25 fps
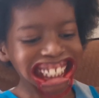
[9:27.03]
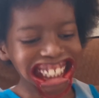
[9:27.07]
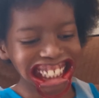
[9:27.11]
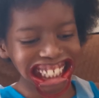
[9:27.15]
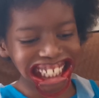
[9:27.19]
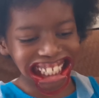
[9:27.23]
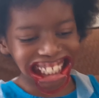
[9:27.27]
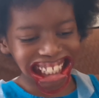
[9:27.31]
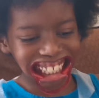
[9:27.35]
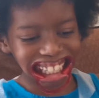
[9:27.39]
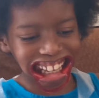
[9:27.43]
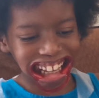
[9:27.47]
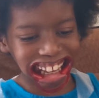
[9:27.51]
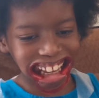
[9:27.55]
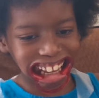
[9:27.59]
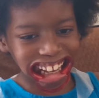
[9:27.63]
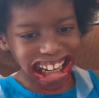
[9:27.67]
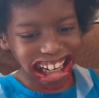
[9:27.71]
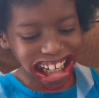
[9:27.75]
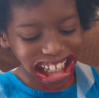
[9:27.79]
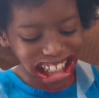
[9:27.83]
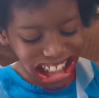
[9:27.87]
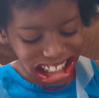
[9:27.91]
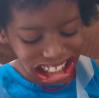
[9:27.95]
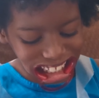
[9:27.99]

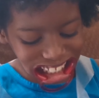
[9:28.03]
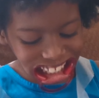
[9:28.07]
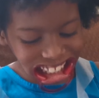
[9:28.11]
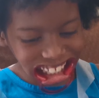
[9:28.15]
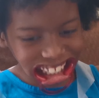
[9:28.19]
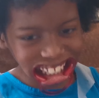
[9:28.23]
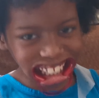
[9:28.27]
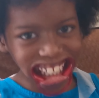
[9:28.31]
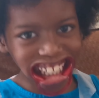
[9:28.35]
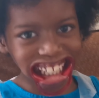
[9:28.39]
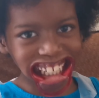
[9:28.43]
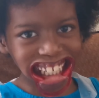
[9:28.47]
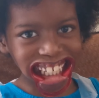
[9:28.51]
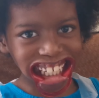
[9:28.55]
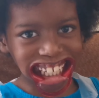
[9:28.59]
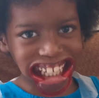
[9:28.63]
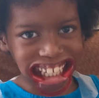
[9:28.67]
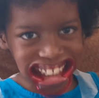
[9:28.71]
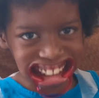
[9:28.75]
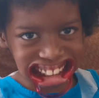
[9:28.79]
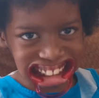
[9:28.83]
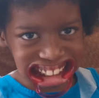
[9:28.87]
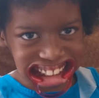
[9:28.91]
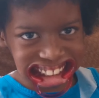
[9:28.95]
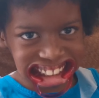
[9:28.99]
Season in the
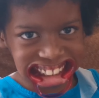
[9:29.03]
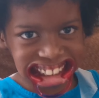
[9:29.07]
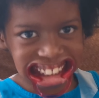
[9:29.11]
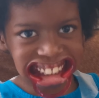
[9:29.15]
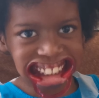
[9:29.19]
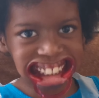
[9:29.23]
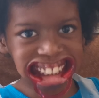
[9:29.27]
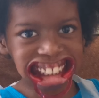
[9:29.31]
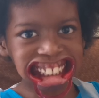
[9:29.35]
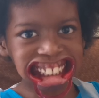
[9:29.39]
oven.